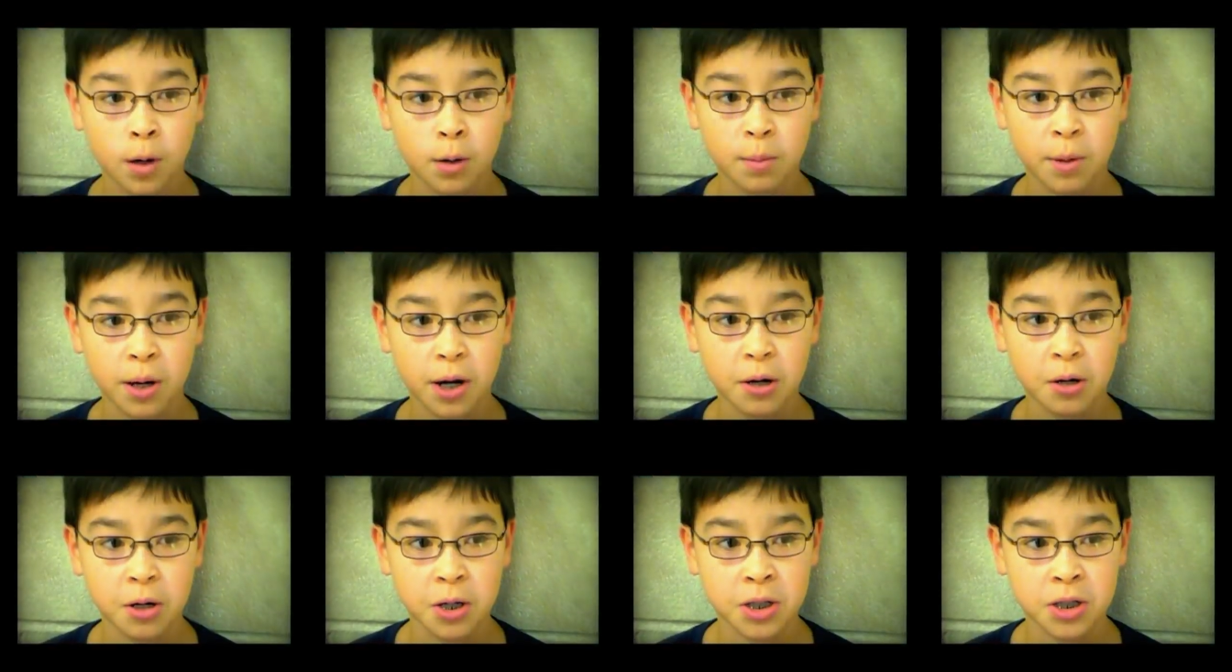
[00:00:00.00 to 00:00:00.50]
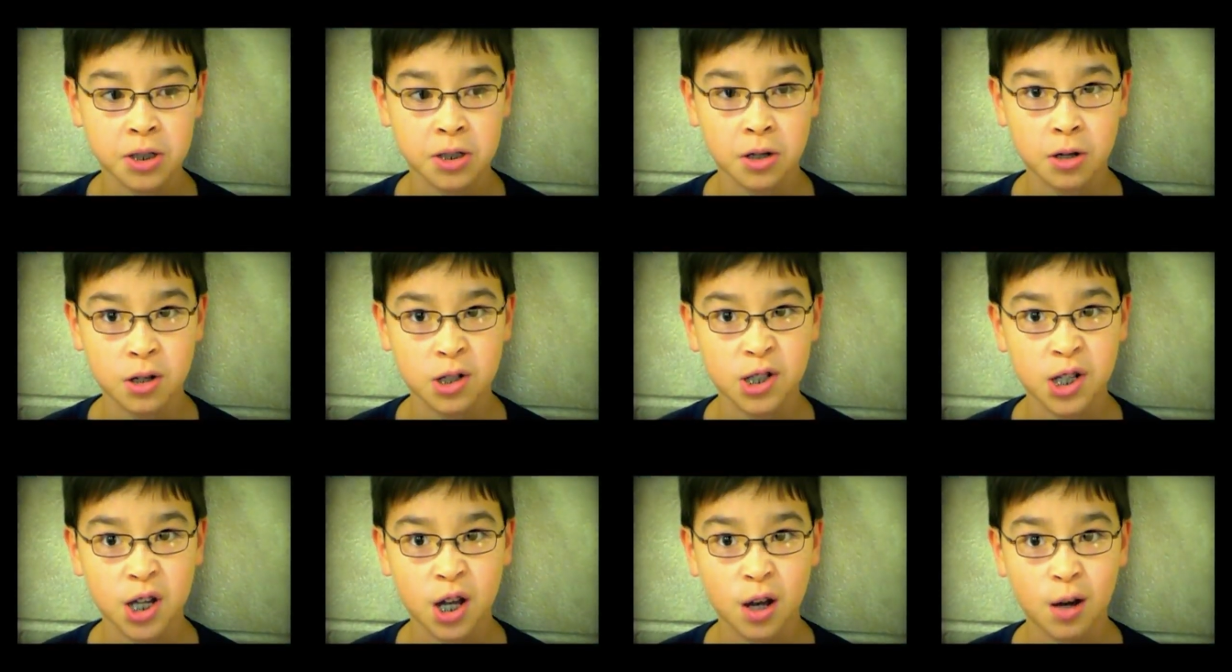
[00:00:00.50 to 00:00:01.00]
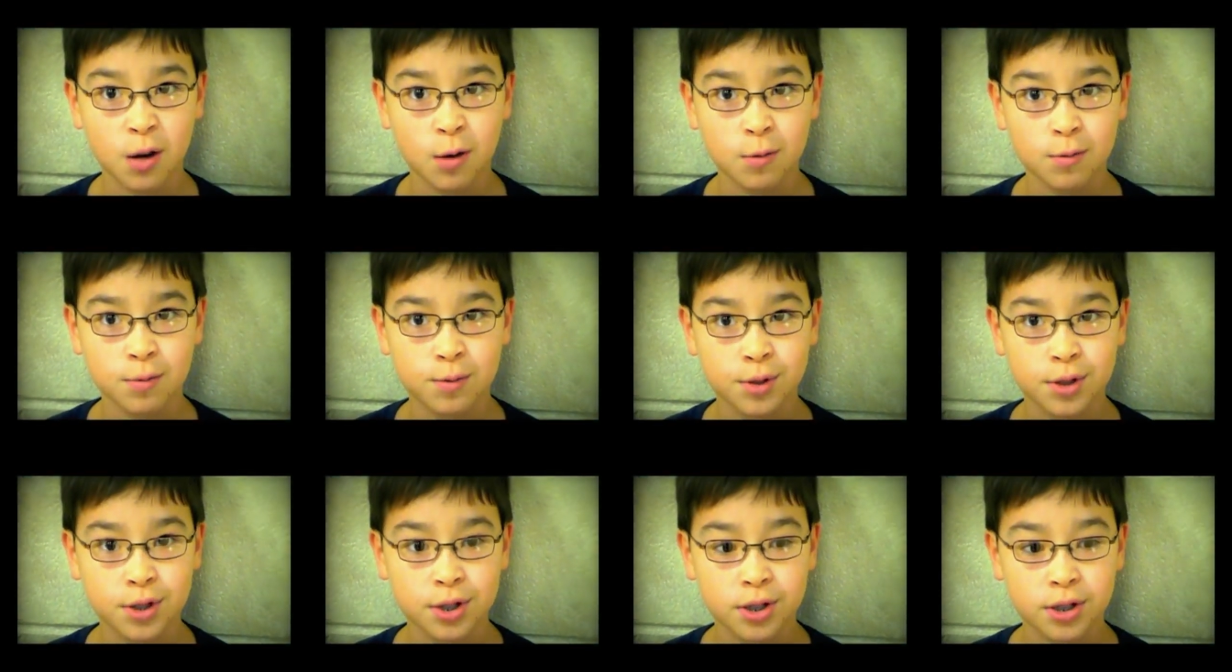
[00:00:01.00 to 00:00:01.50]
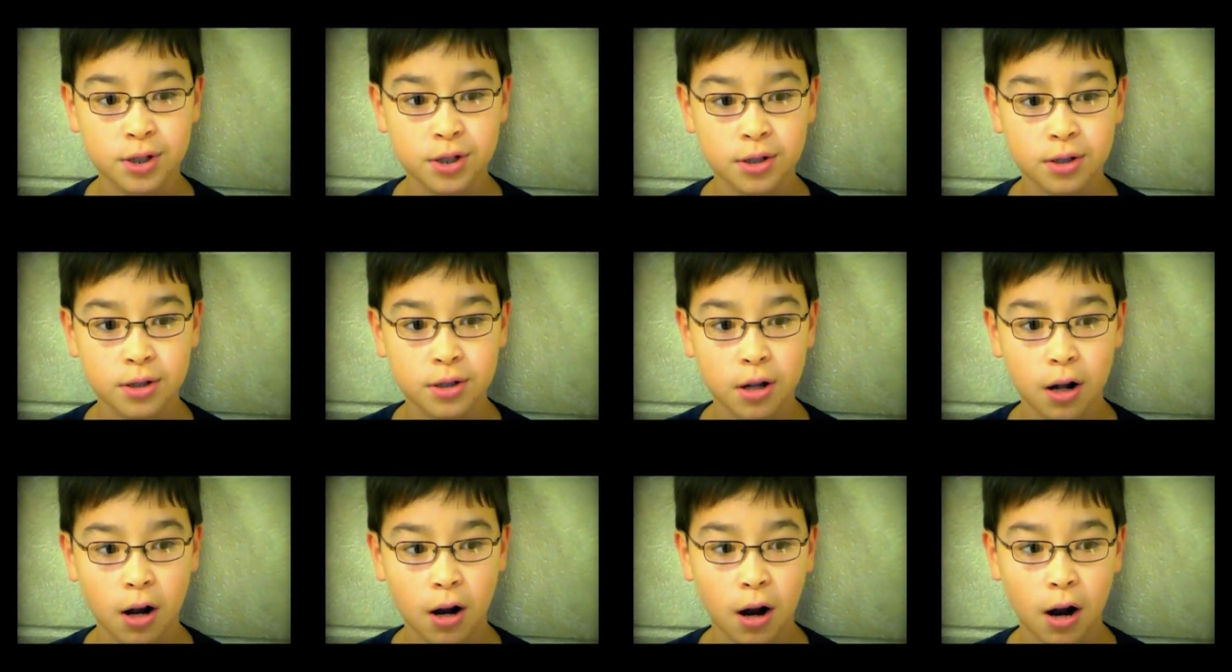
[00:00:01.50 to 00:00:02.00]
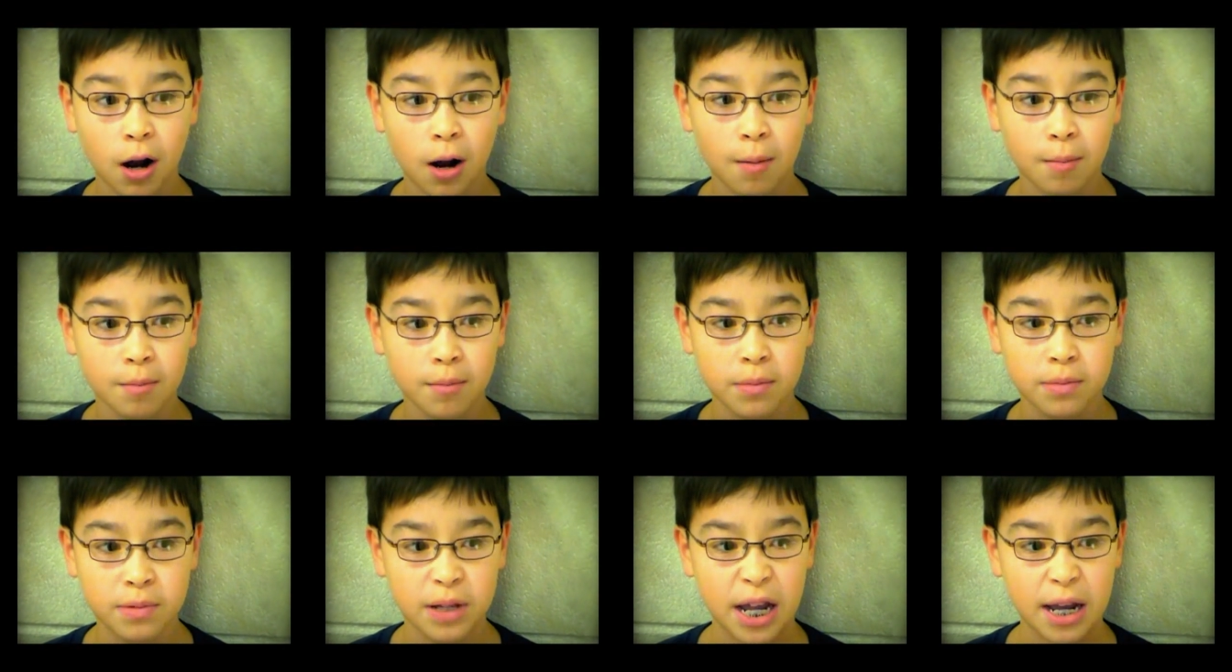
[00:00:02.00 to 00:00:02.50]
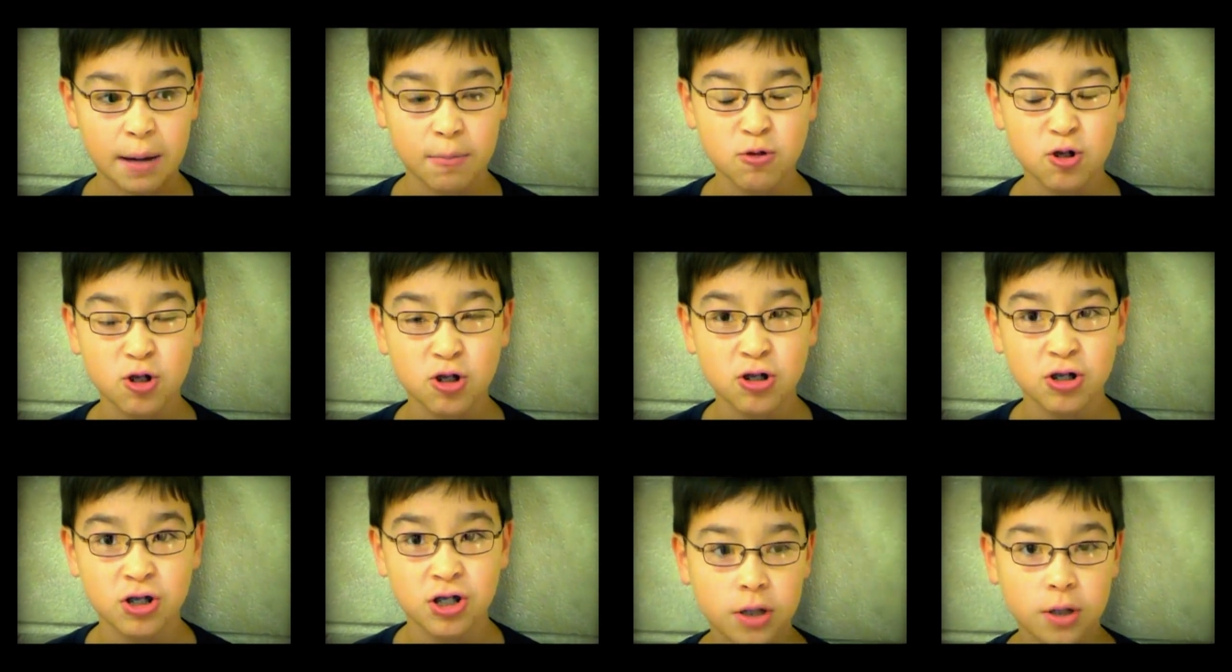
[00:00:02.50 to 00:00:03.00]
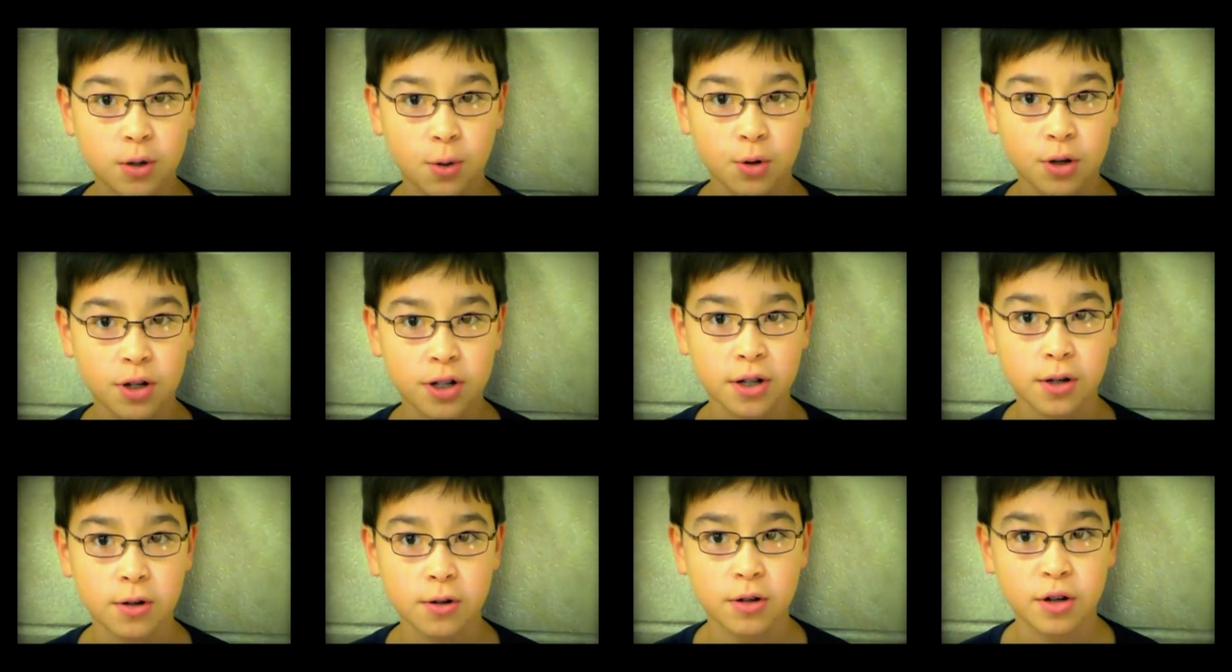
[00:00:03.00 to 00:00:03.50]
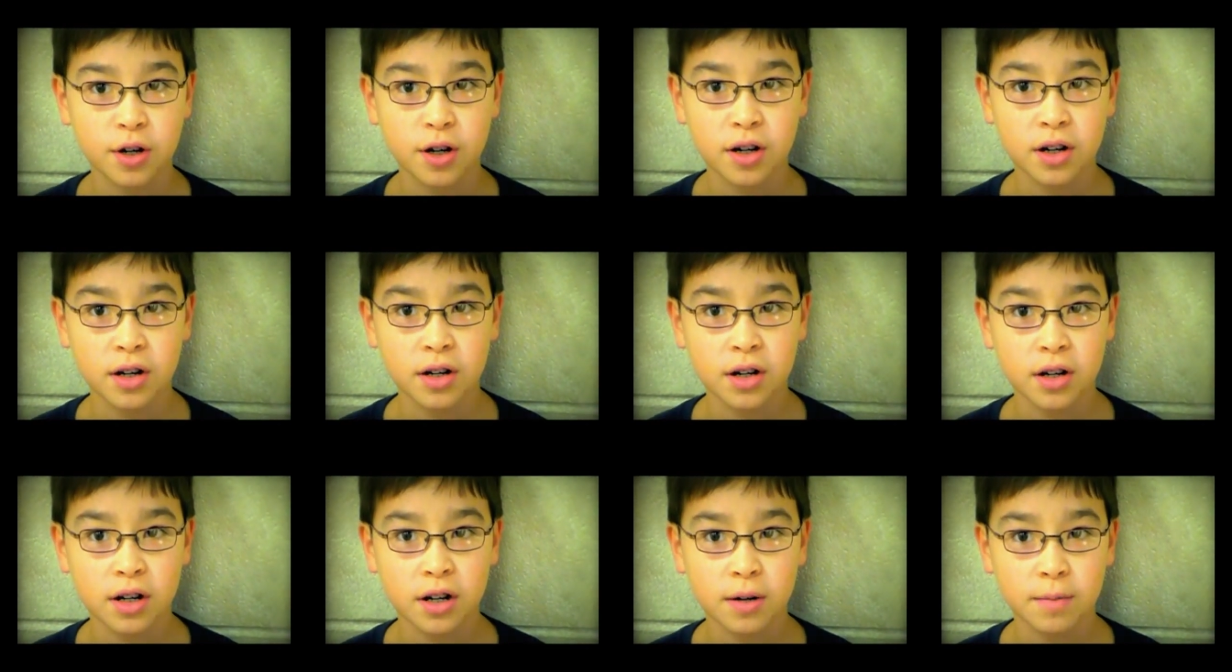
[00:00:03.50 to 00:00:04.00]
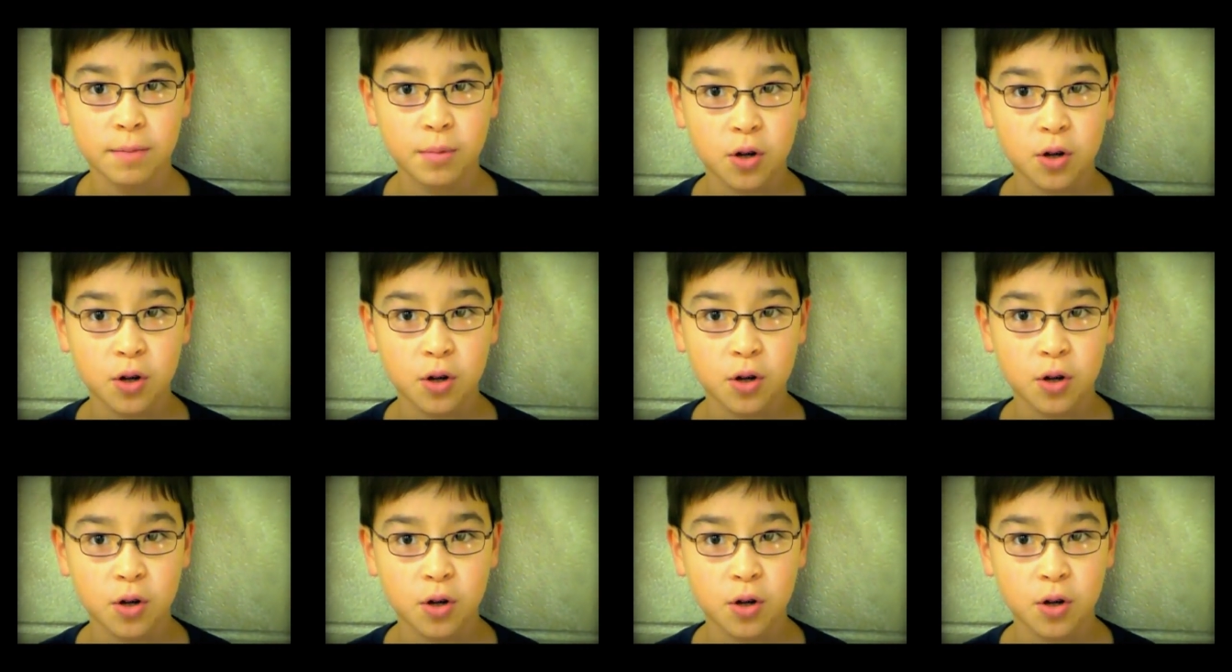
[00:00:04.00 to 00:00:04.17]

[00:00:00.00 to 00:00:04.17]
Our parents, ourselves, um, neighbors, door to door, in